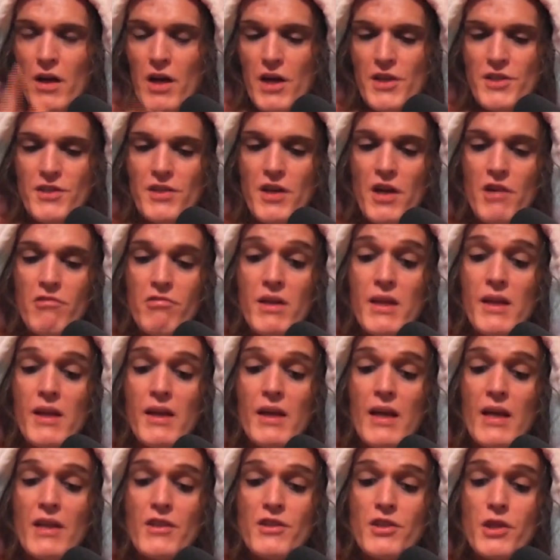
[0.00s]
I started running
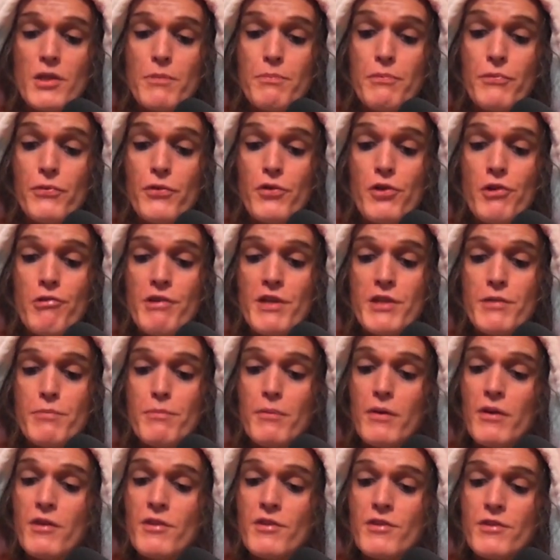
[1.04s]
again just before
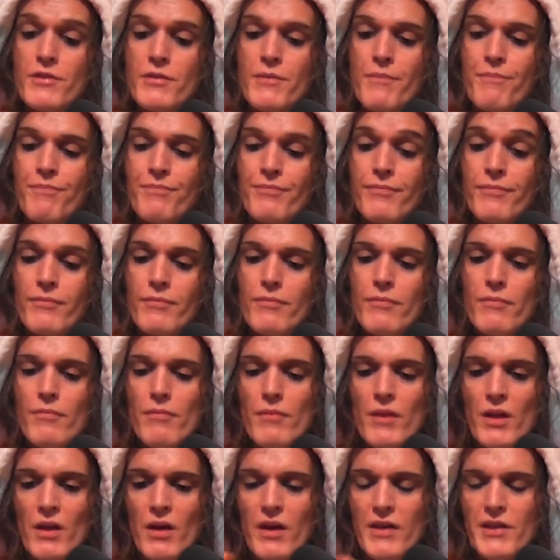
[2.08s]
Christmas.
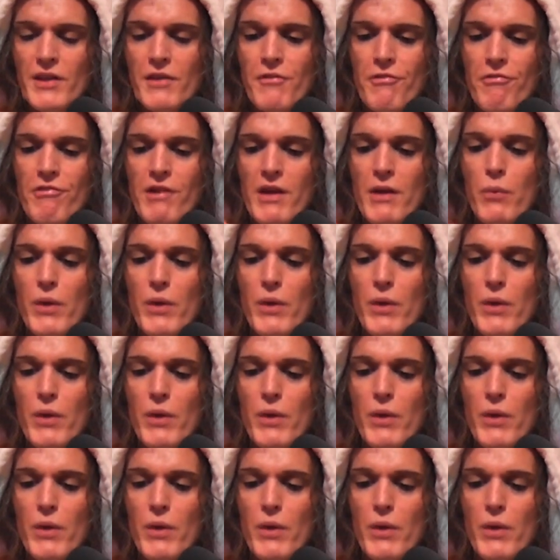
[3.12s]
I did 3